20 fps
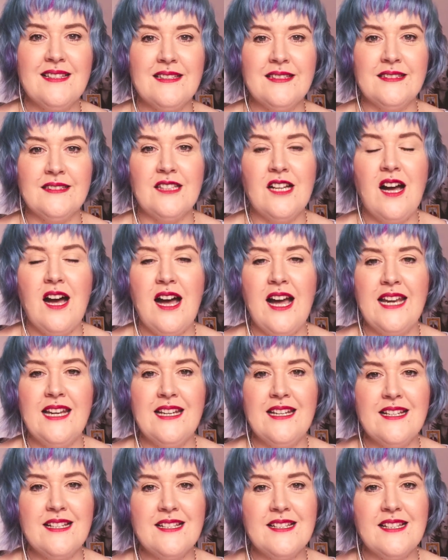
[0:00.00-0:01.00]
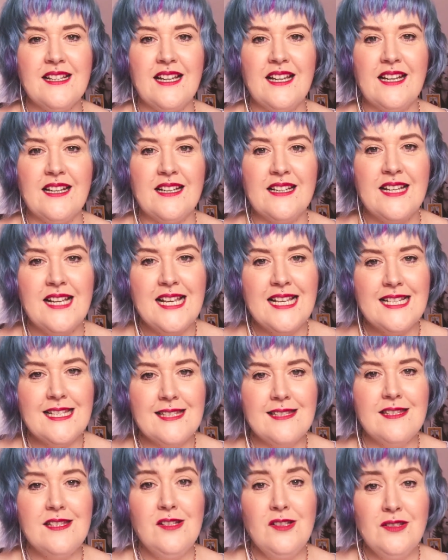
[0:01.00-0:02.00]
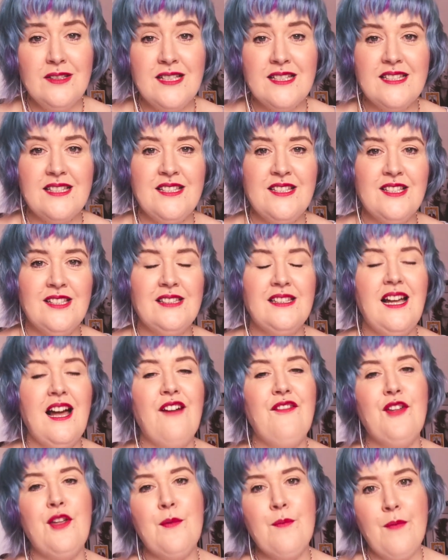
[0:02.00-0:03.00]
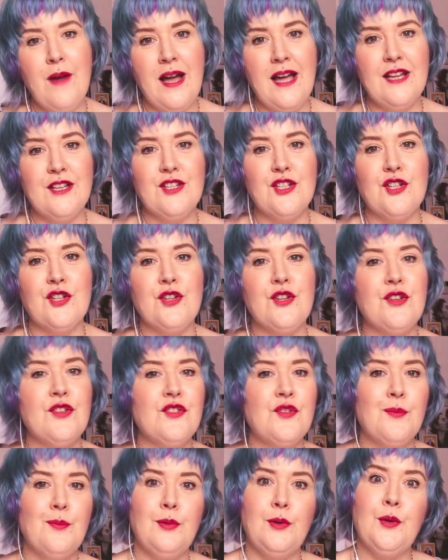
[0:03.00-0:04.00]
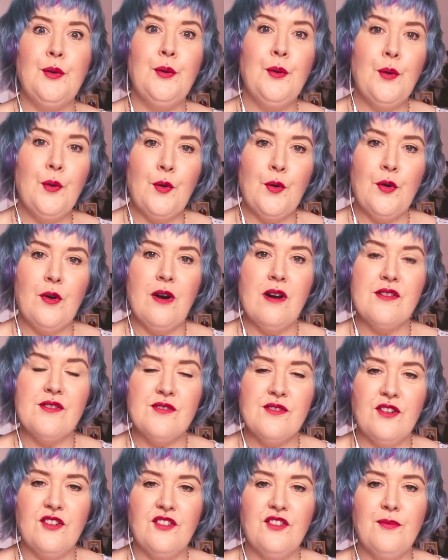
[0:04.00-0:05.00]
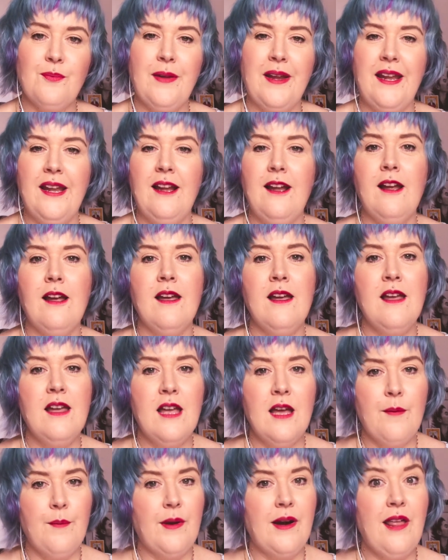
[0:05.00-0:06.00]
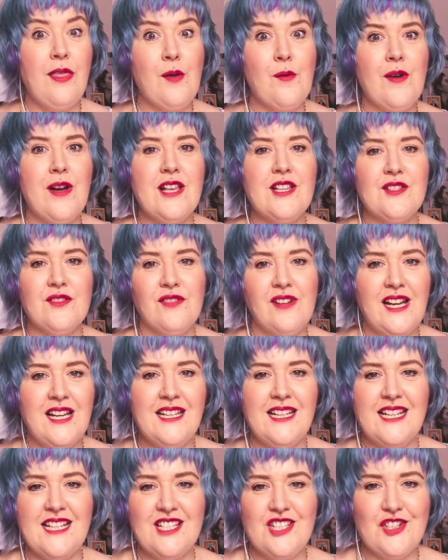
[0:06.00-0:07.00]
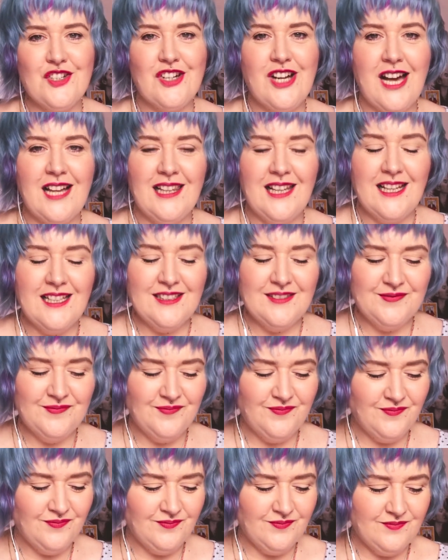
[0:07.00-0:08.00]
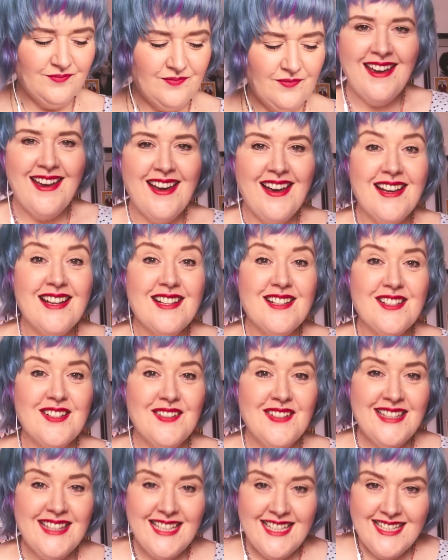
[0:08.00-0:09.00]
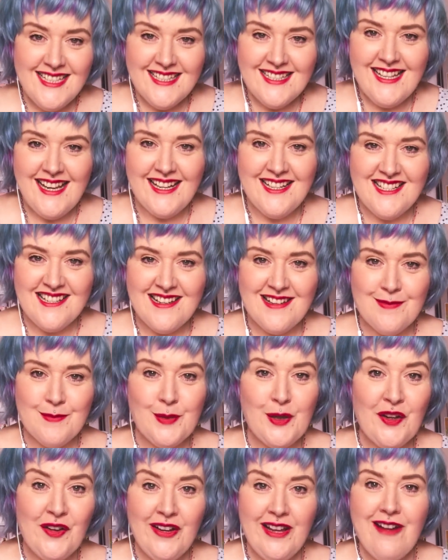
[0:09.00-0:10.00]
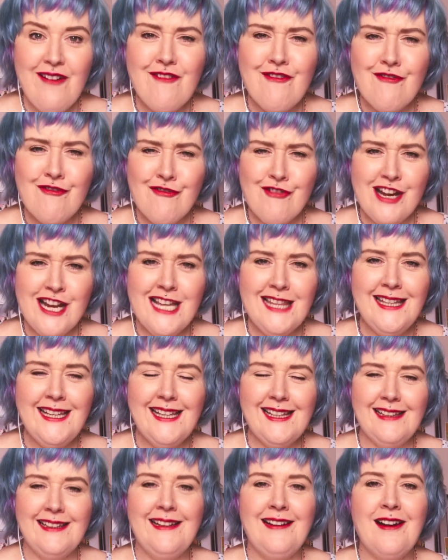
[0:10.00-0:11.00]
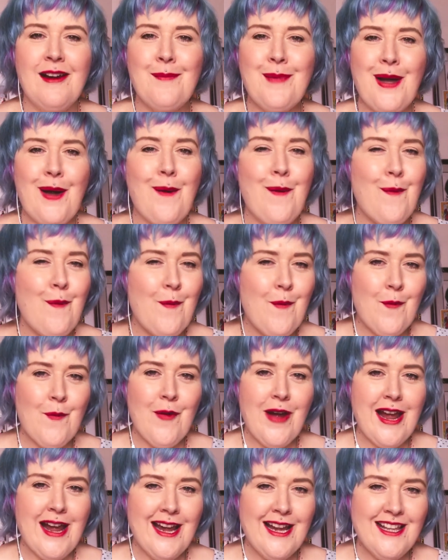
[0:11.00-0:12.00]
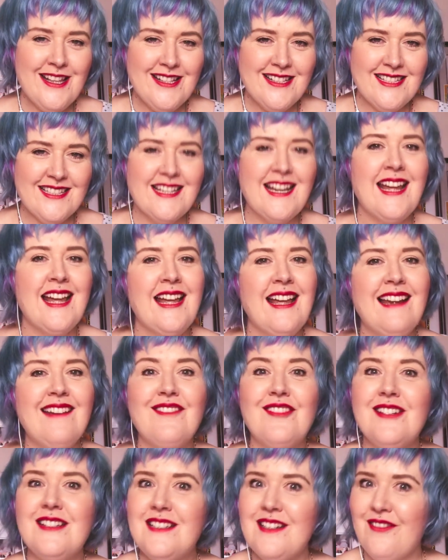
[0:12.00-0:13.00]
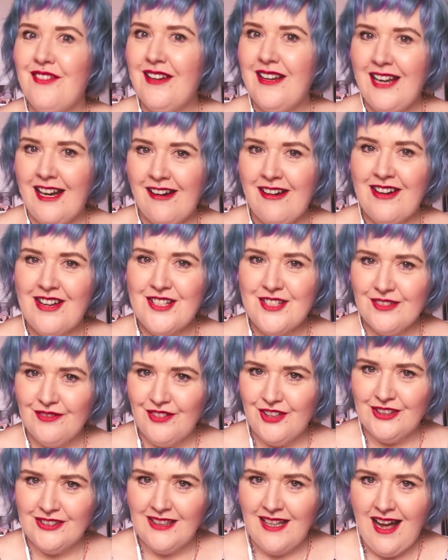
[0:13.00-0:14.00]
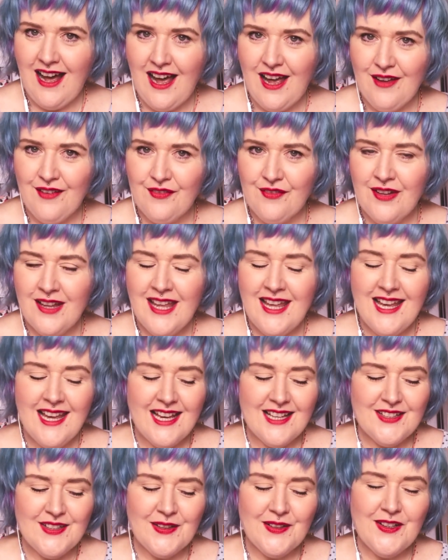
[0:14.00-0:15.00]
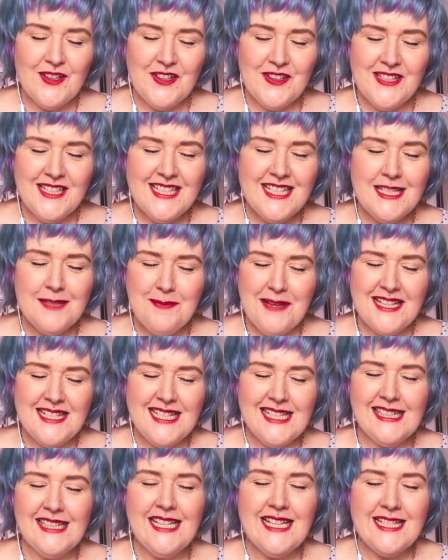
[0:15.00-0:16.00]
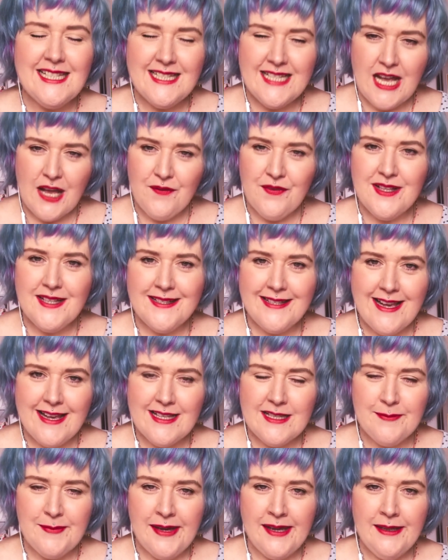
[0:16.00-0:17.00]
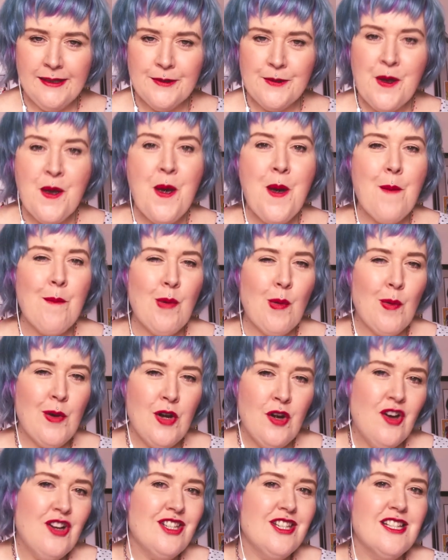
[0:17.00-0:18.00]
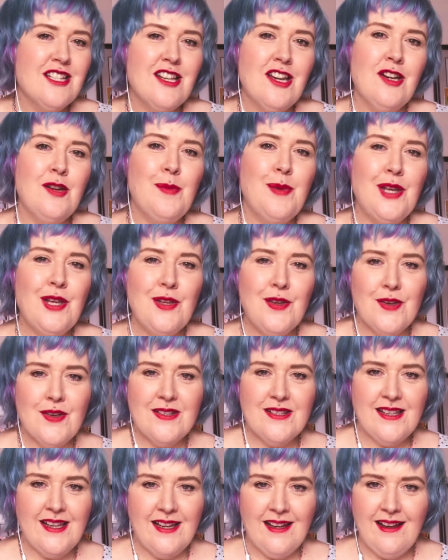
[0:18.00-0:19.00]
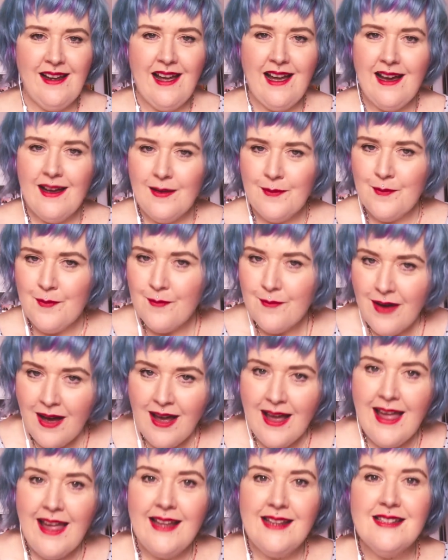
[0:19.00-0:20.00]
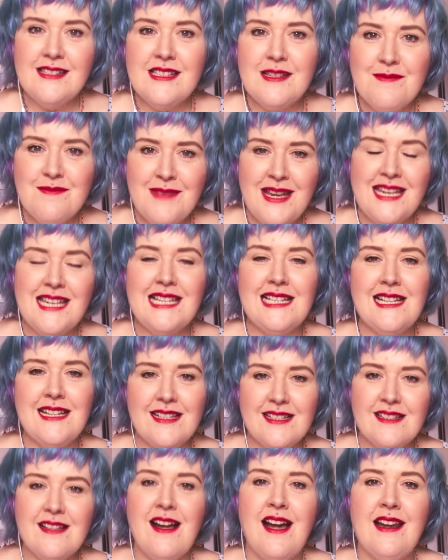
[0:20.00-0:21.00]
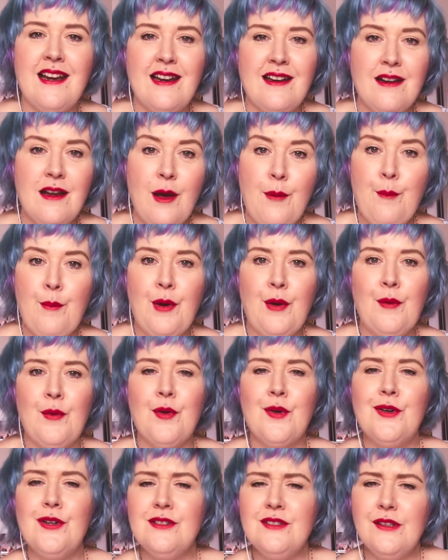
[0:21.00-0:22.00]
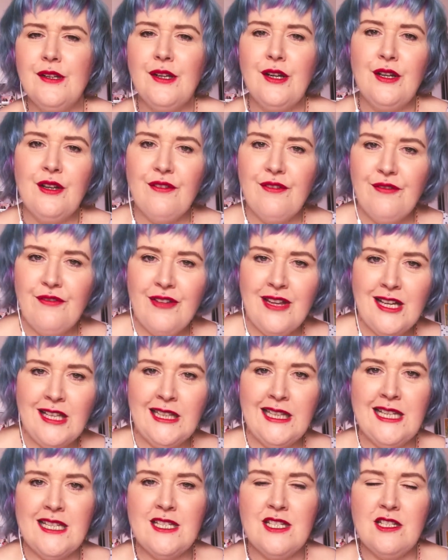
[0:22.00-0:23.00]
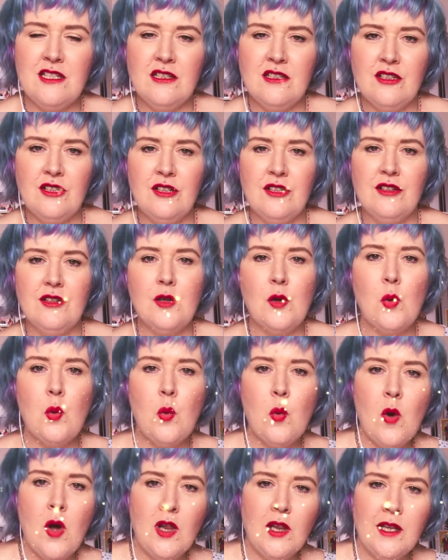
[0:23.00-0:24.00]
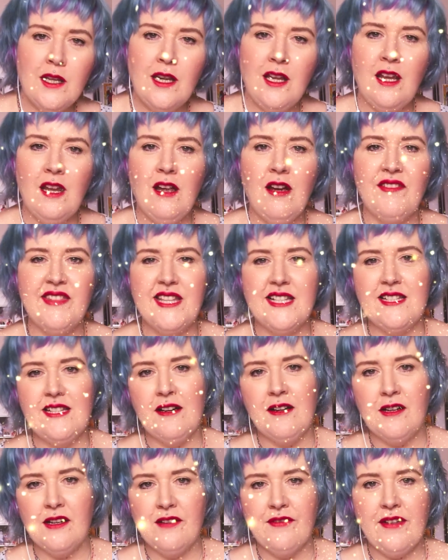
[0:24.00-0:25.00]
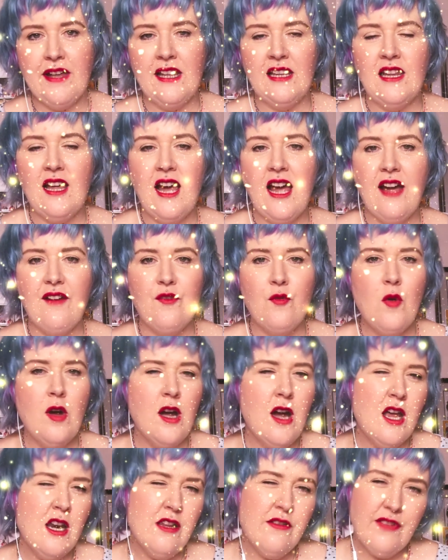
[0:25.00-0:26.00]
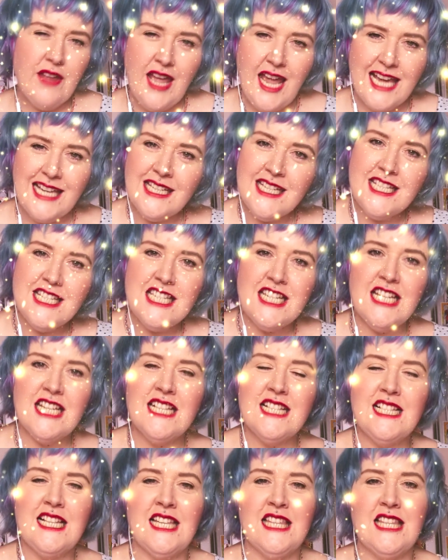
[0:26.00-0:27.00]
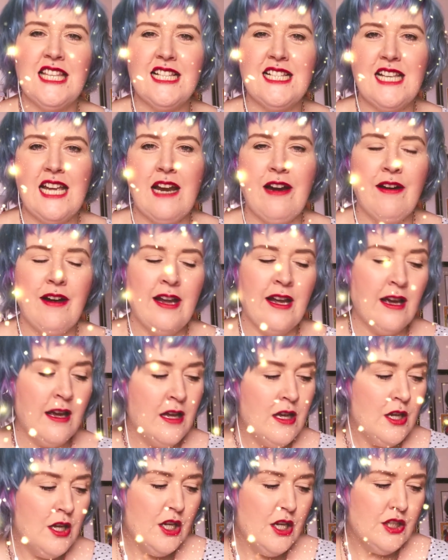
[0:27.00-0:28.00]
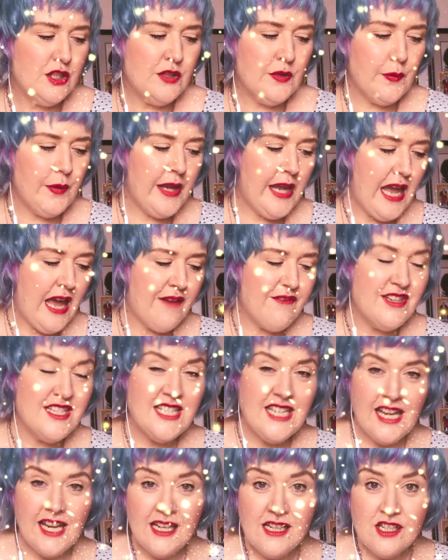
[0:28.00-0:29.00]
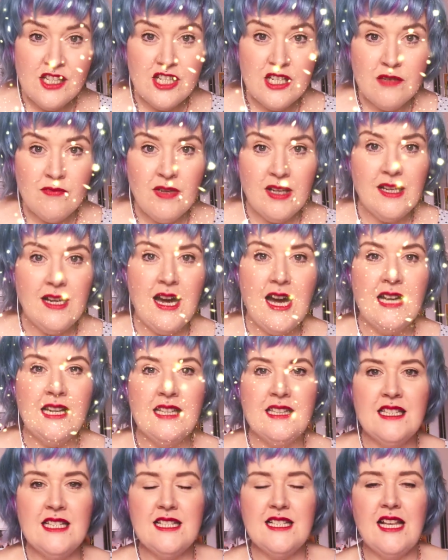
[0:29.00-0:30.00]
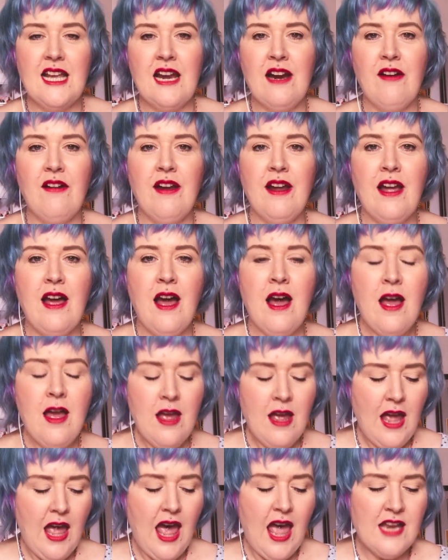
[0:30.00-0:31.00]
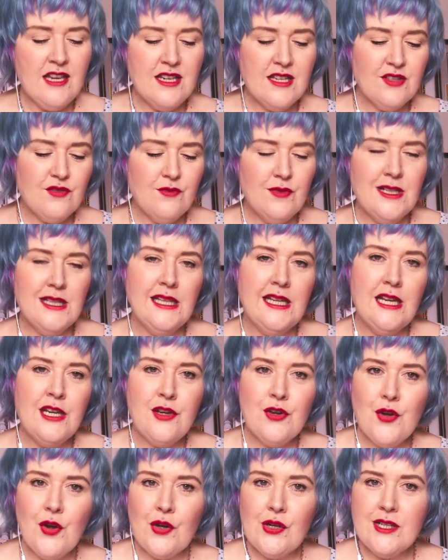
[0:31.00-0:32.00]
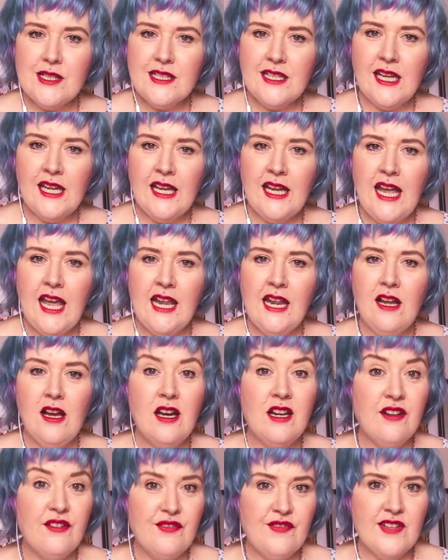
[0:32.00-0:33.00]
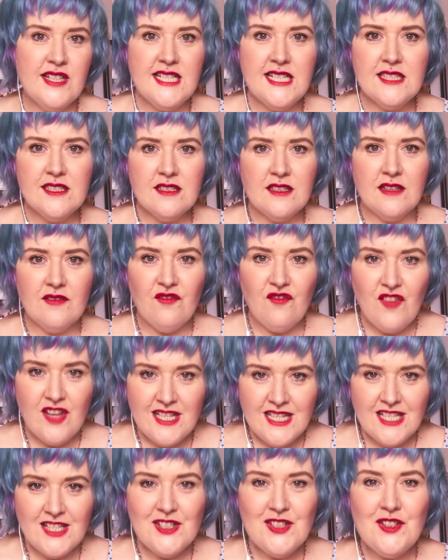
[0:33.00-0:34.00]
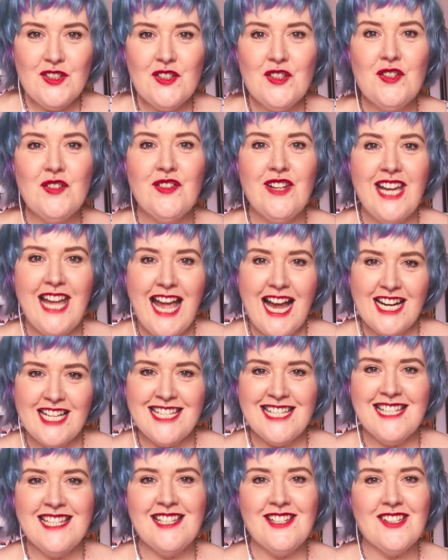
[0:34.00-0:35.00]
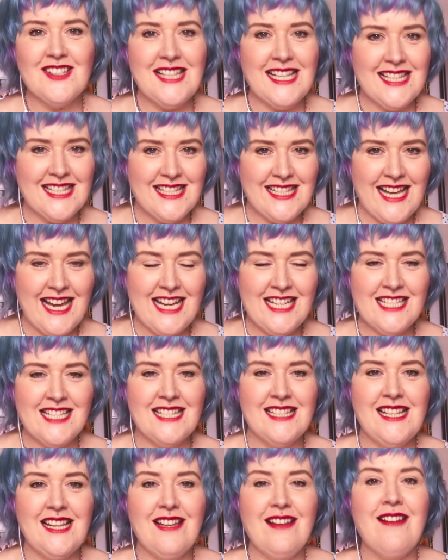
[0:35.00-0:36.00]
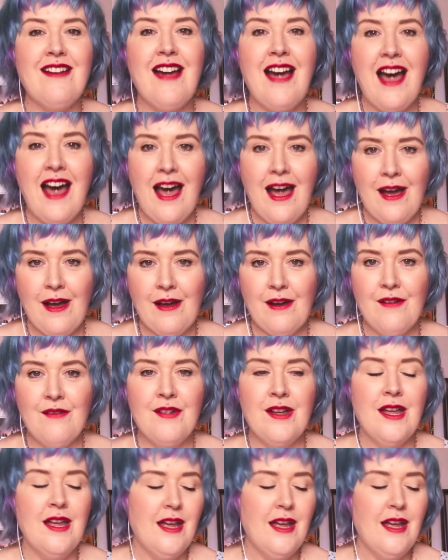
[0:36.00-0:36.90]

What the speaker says: and kindness and stillness in your life, you might choose blue or a soft pink, but otherwise red is your color. So in this section, we're going to get really clear about where you stand for different areas of your life. So this is basically a self-assessment, but we're not just going to be using our minds to mentally assign a number. We're also going to feel into the quality of this area of our life. What kind of energy is in this area? Do we have tension regarding this area? And just really noticing any kind of physical reactions or sensations that you have